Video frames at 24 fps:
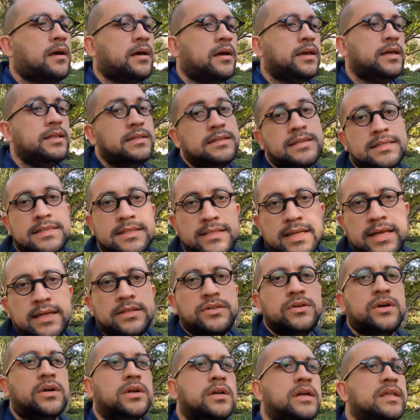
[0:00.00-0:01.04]
in the
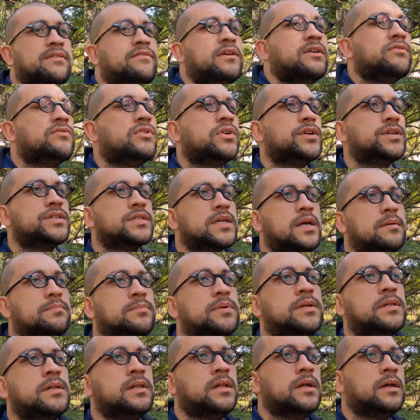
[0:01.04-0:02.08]
state you're living, for
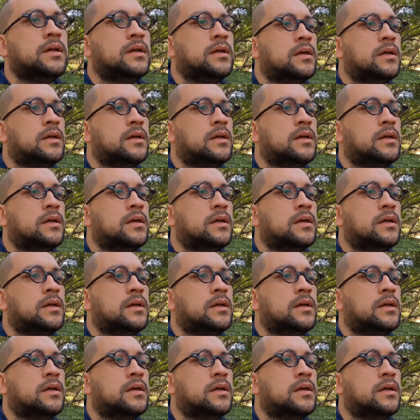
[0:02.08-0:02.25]
example.